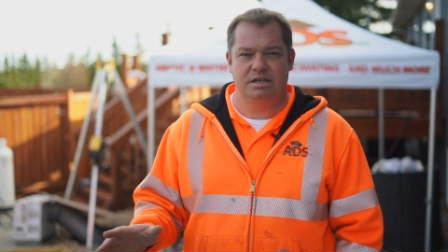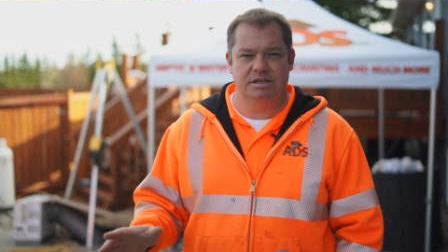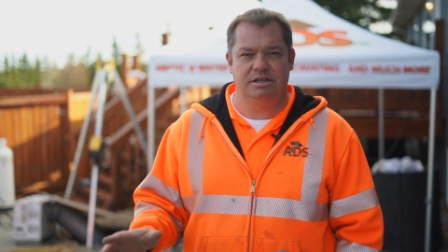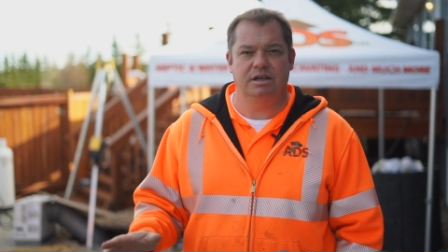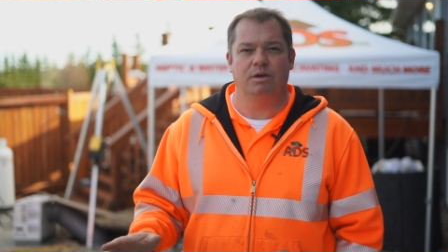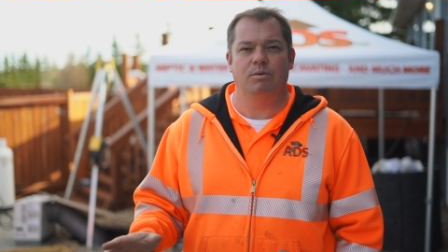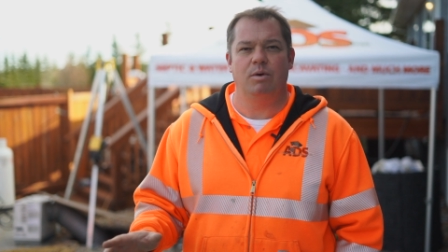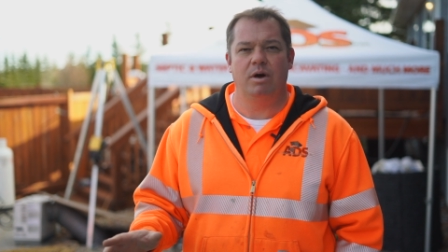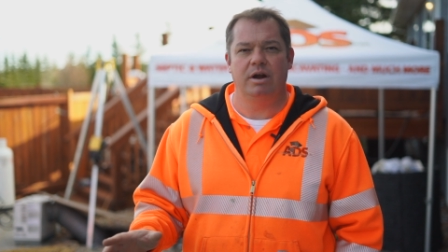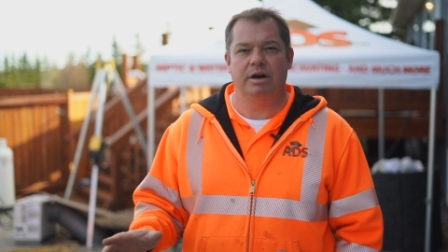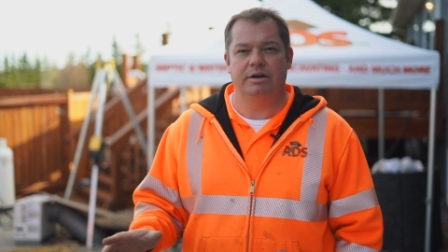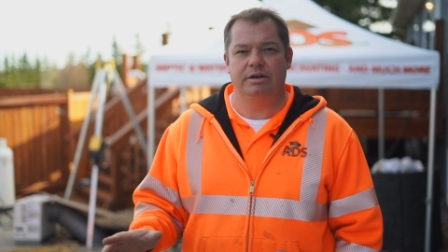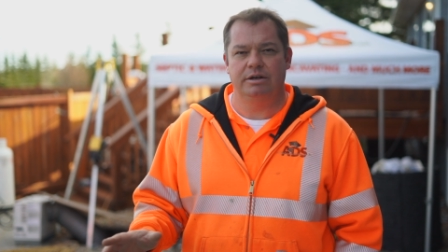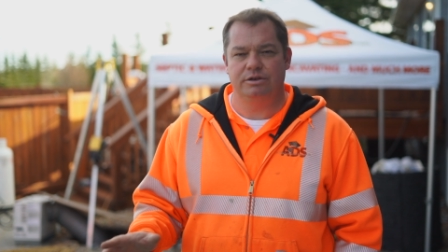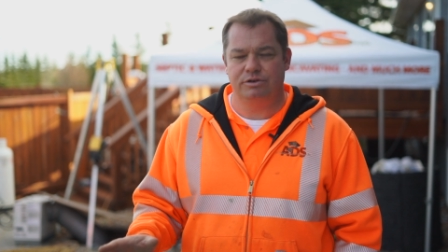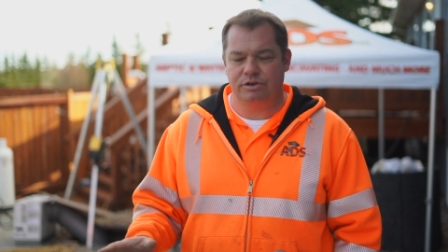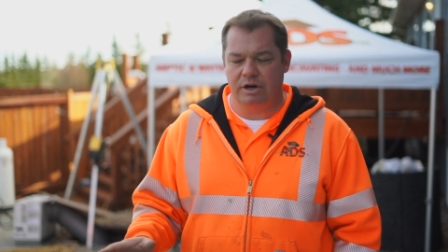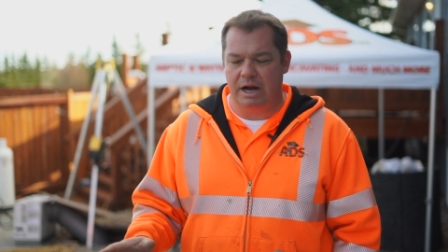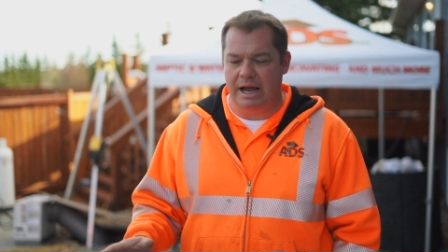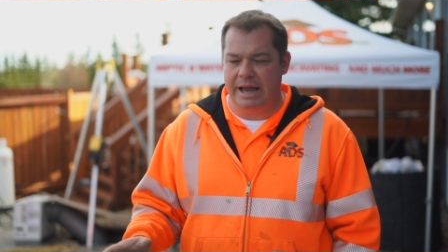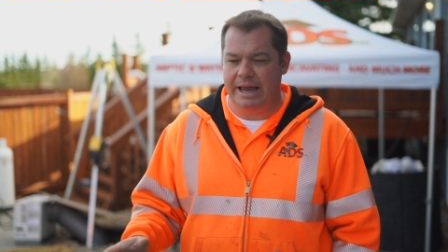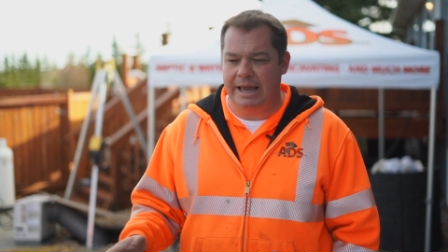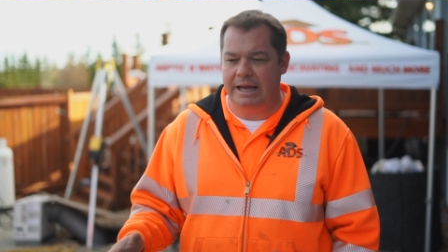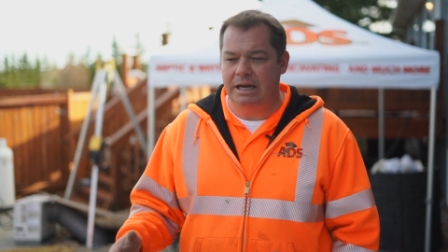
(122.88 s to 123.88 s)
He still wanted to
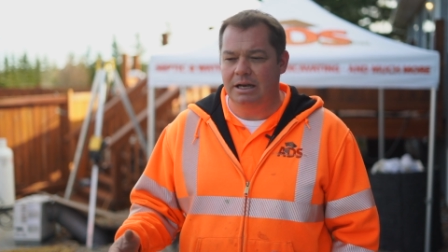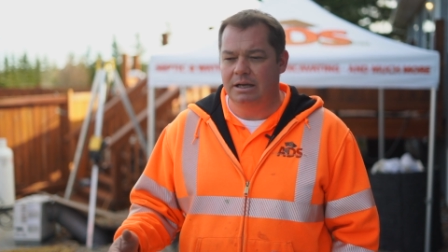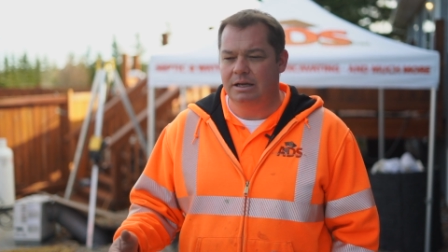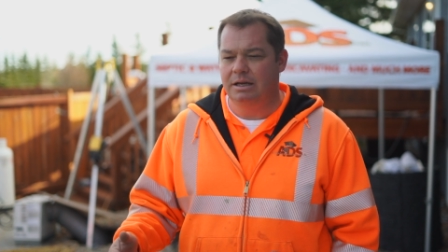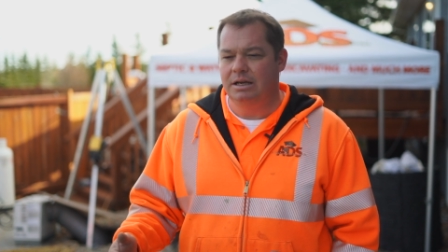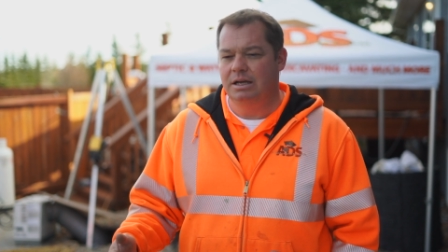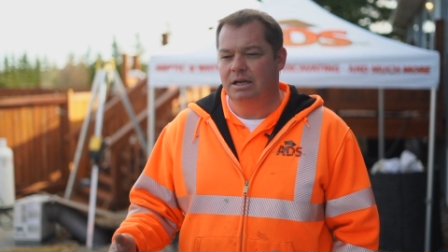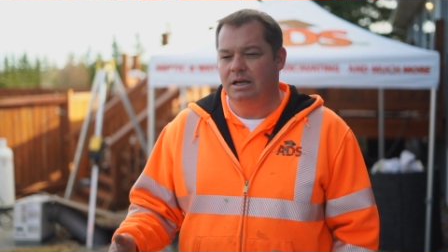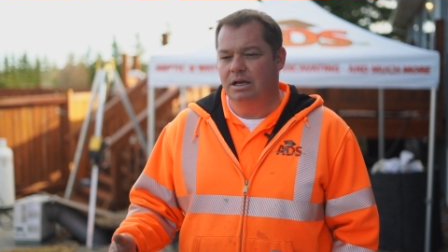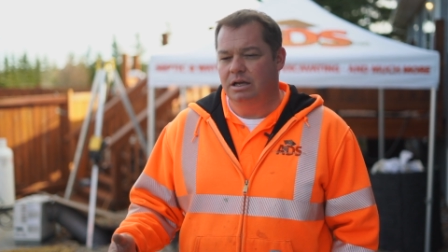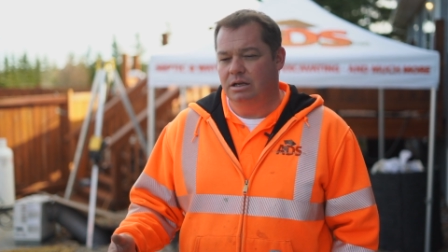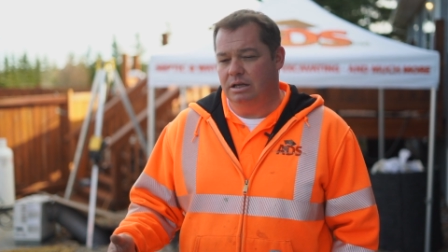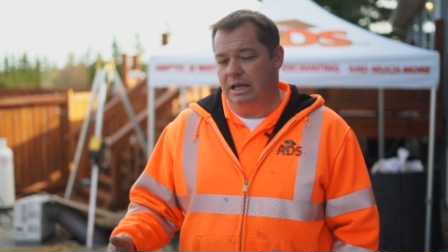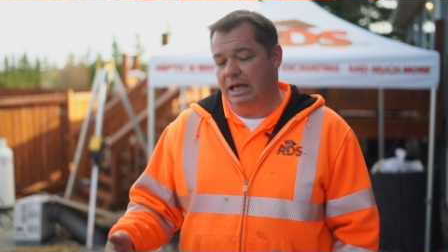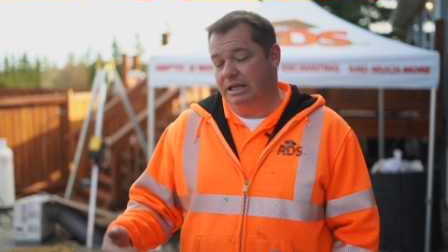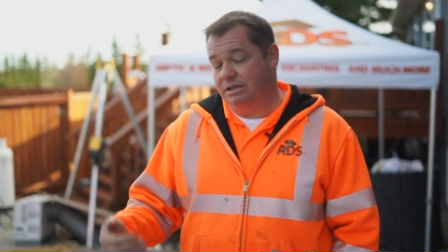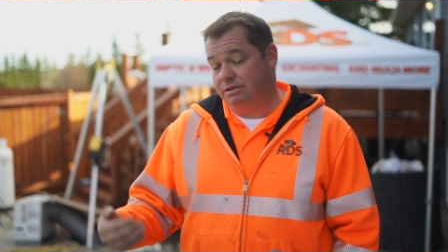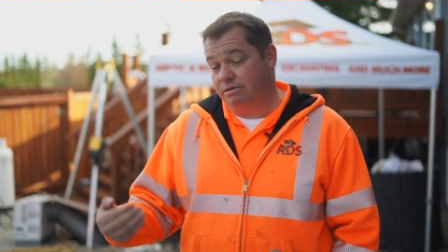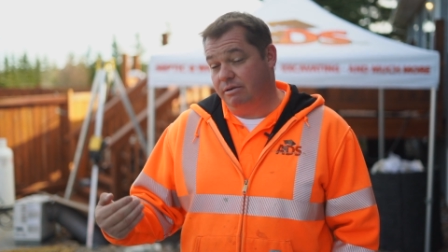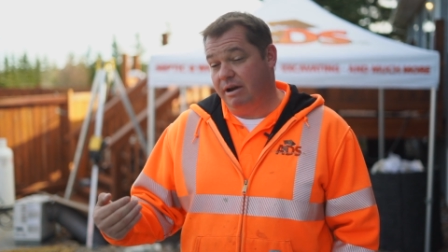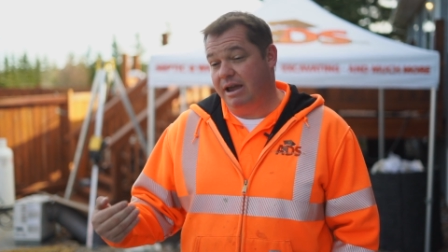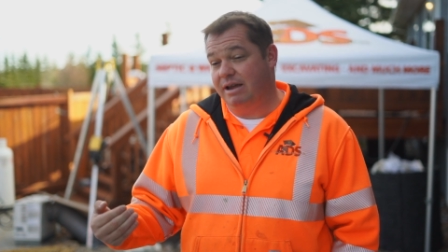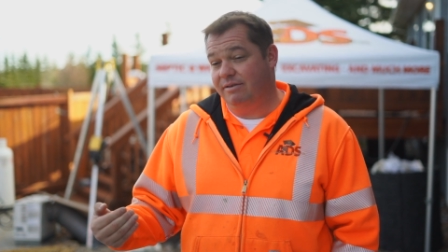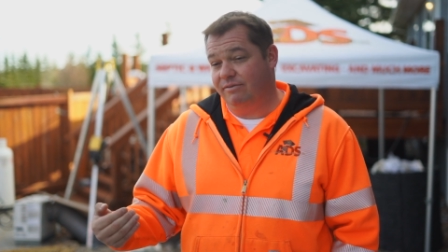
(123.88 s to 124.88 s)
try it. Well,
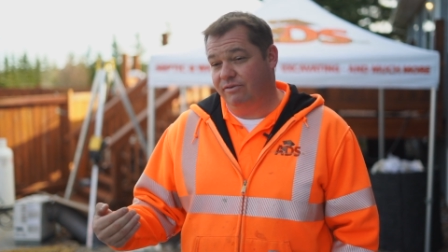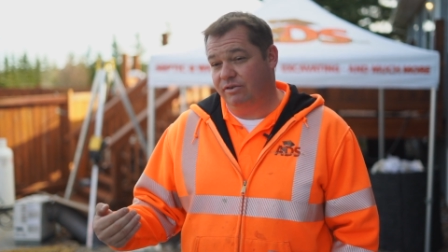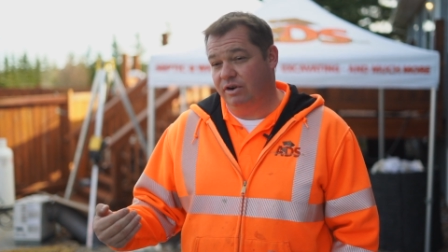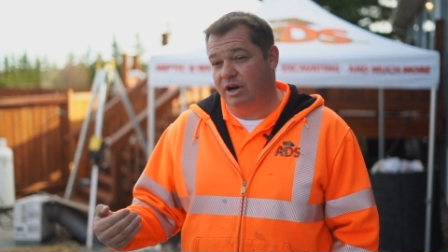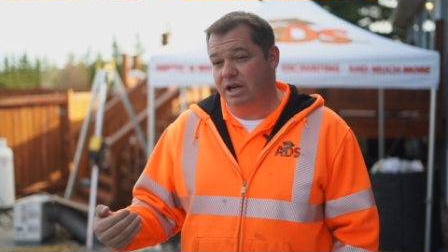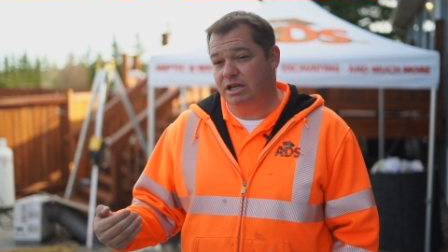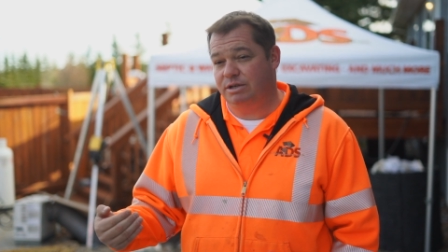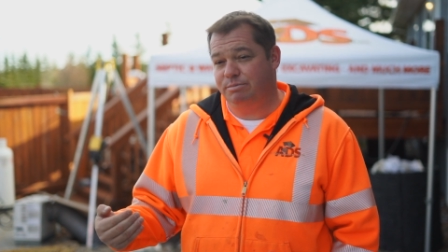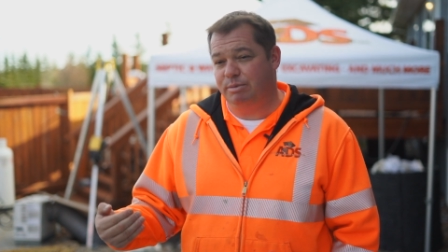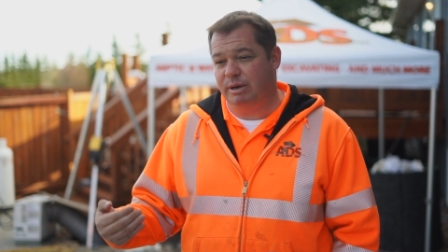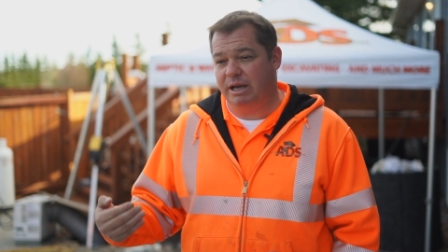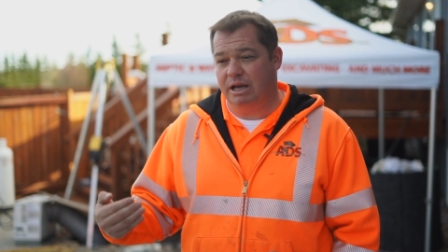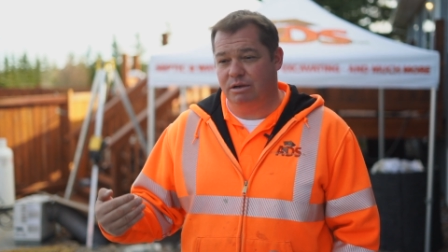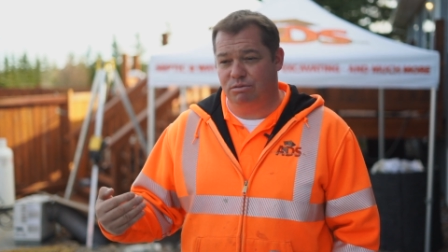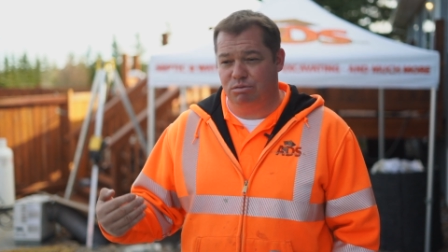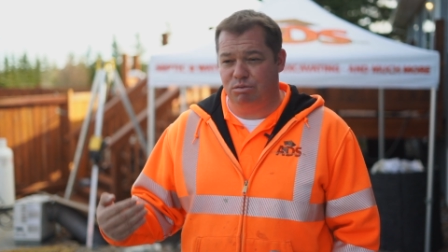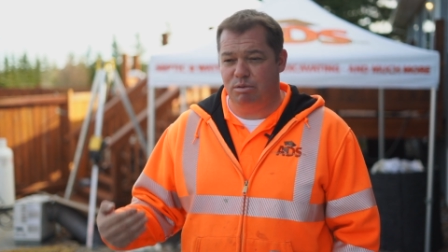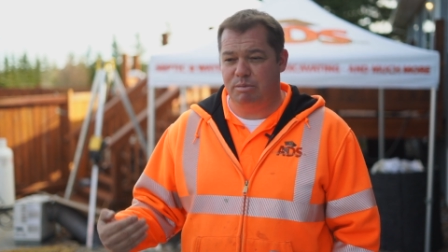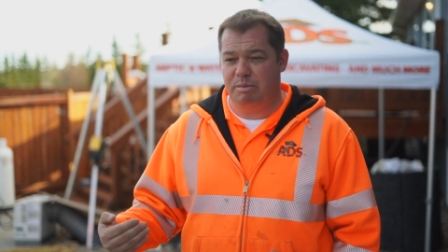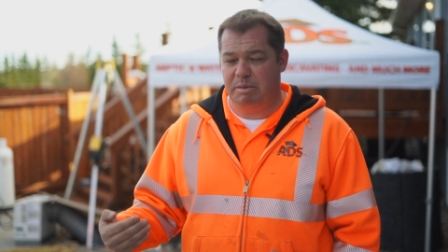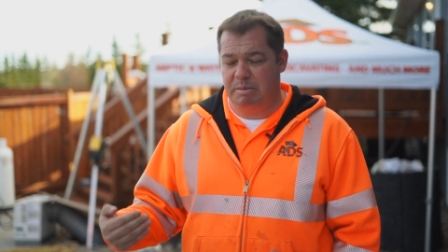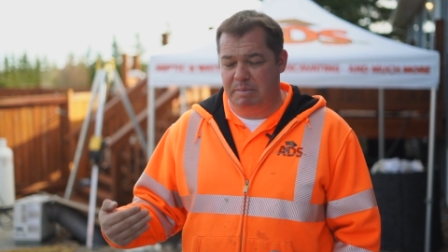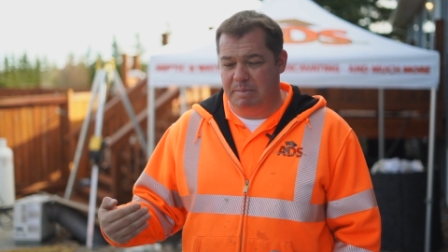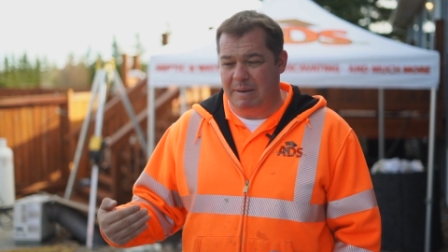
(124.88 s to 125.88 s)
that's great for us because
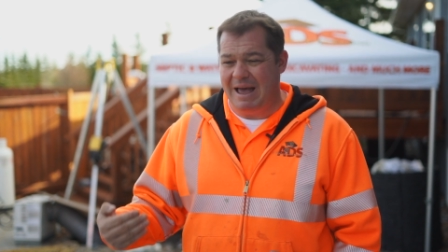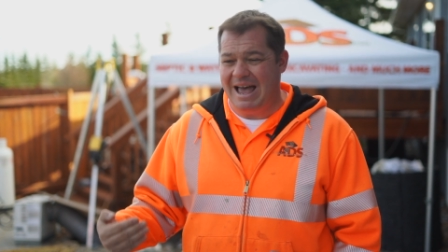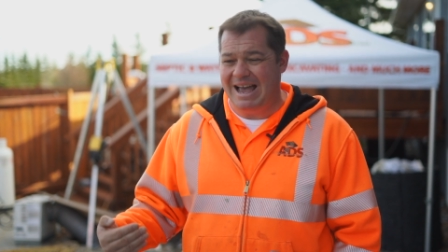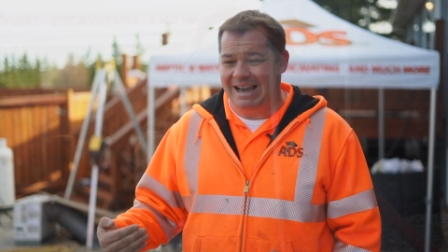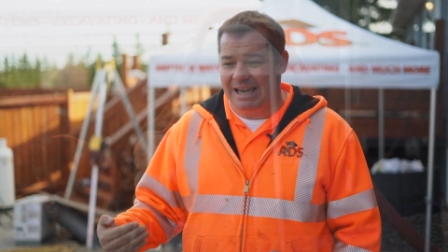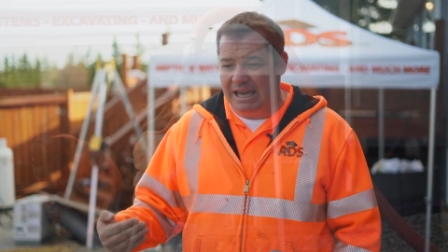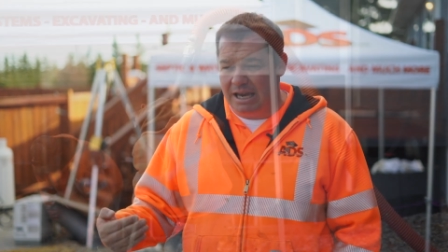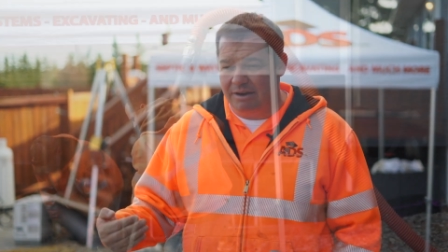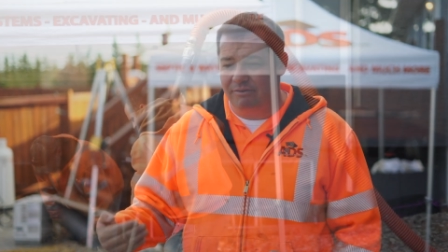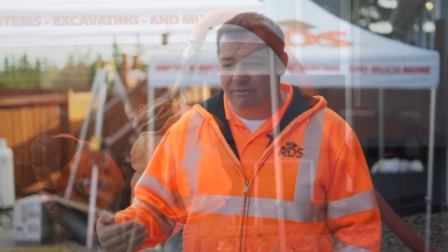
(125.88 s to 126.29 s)
we'll be back